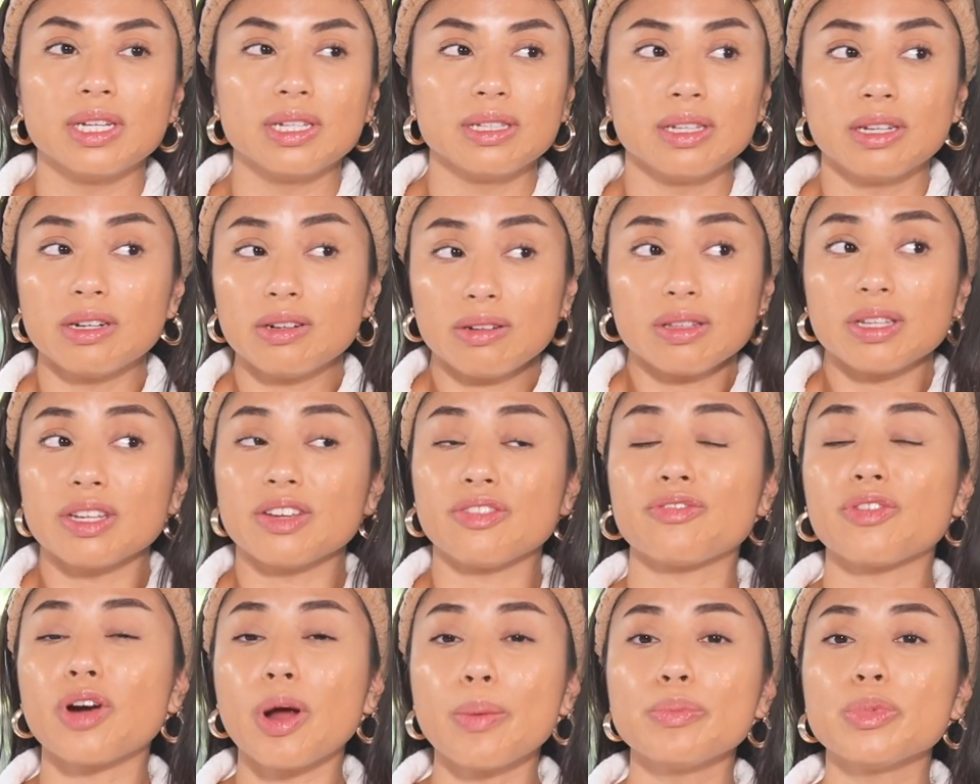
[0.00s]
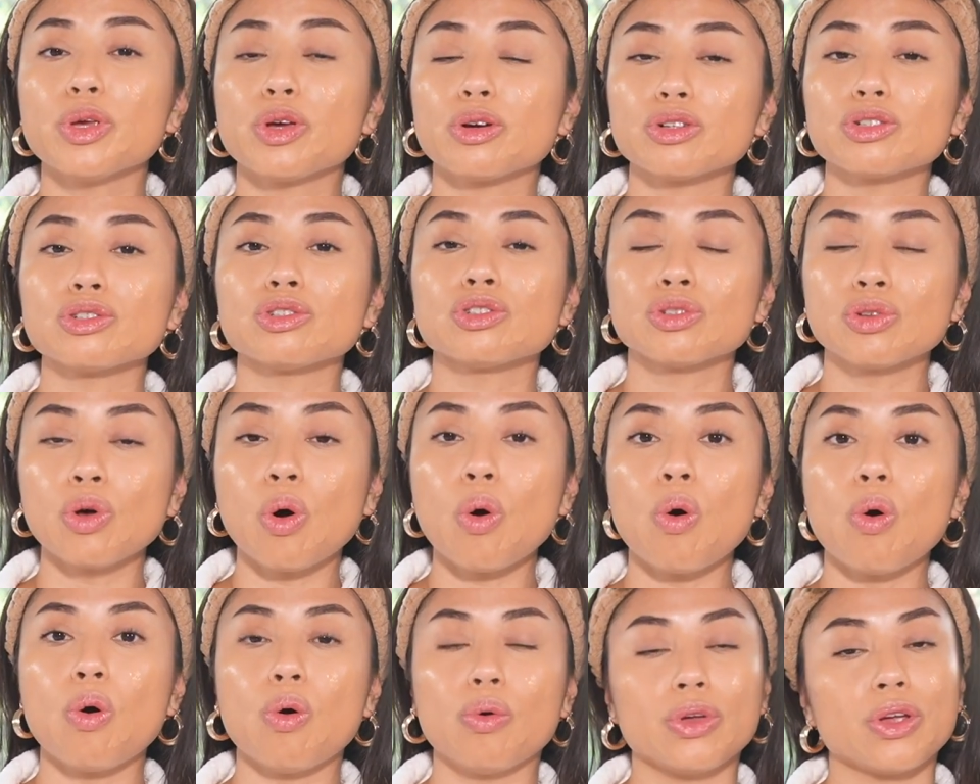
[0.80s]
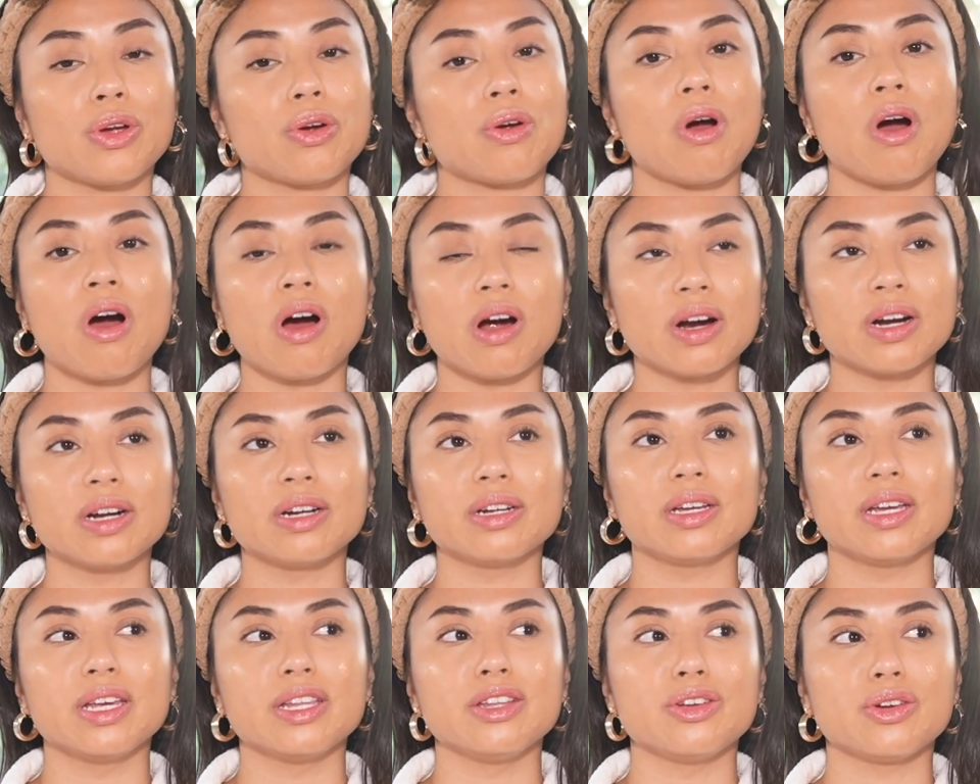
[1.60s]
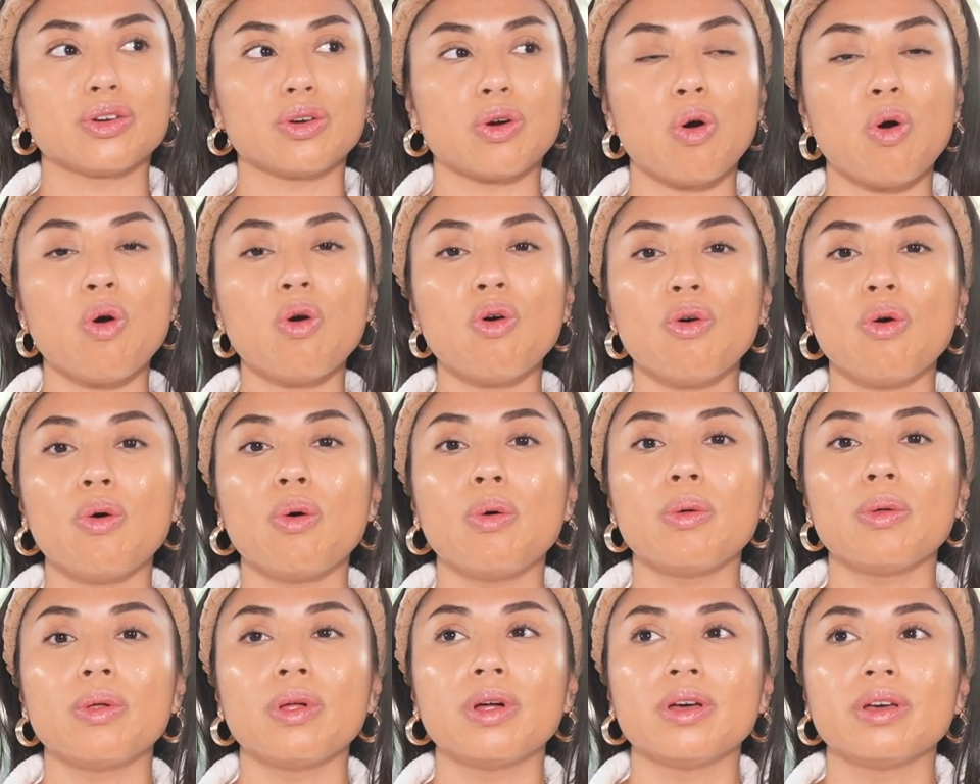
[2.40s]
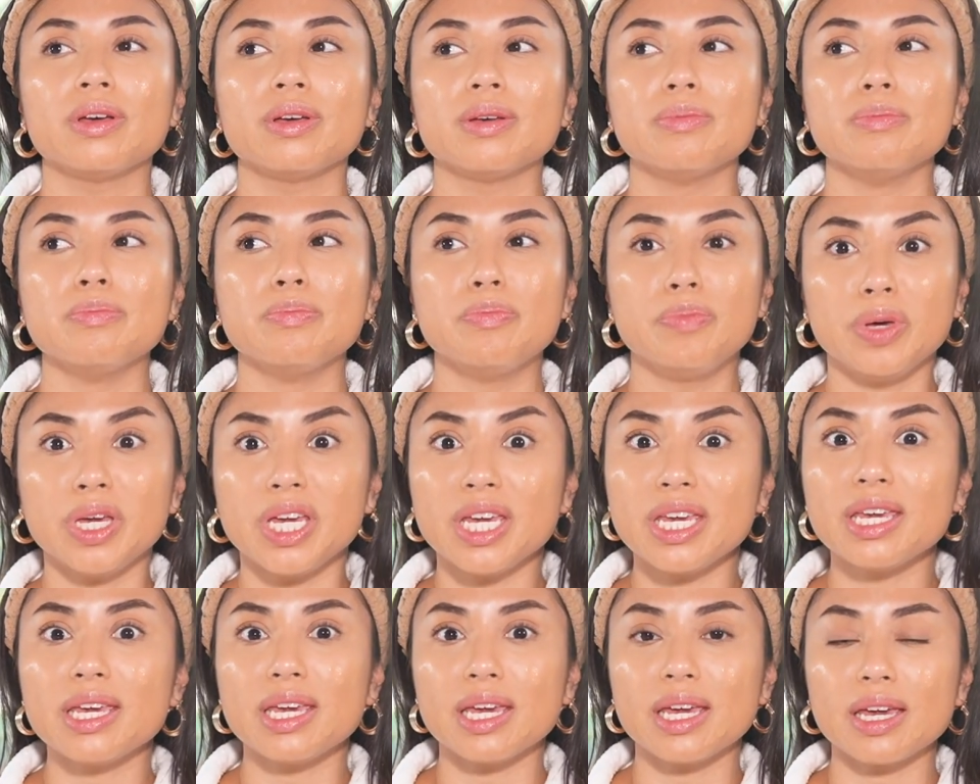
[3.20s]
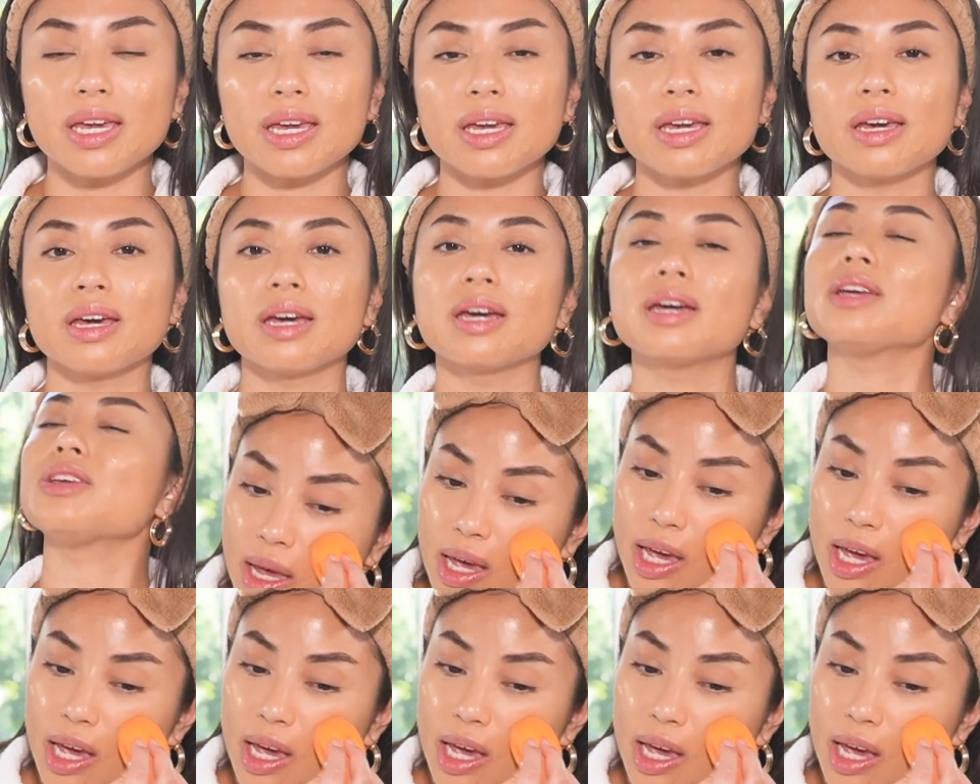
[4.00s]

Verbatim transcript: literally from your soul, your heart, and your whole being.